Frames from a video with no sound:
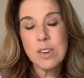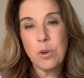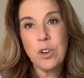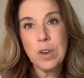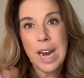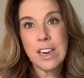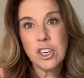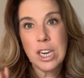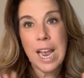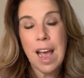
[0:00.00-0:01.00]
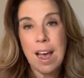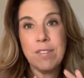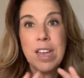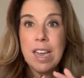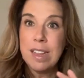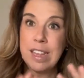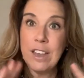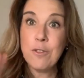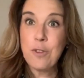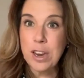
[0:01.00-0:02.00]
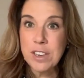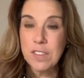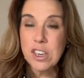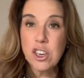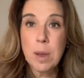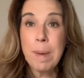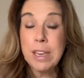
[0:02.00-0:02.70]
So you can actually have the front of the ship